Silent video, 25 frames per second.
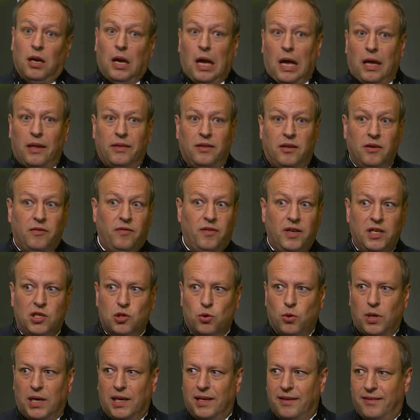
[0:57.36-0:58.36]

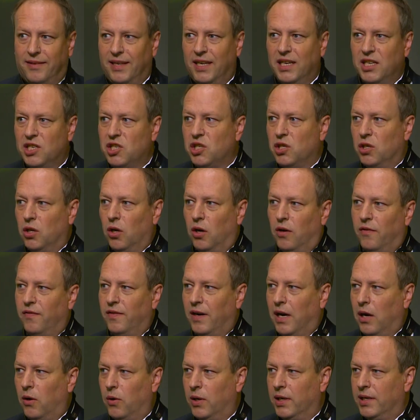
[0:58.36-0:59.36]
visualization of
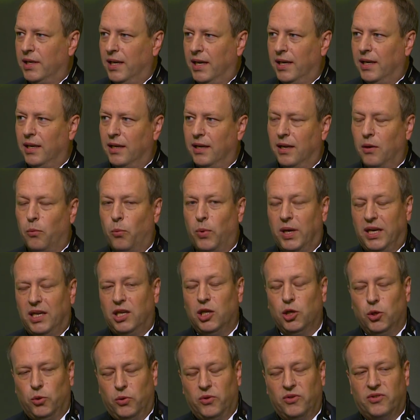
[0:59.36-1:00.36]
our data that we
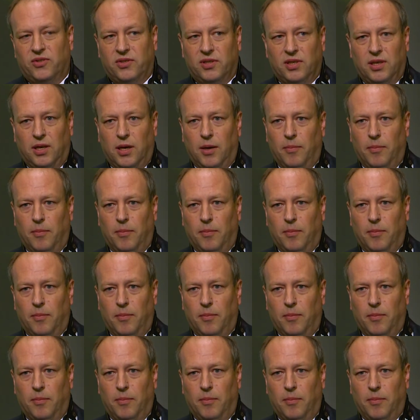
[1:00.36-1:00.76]
use.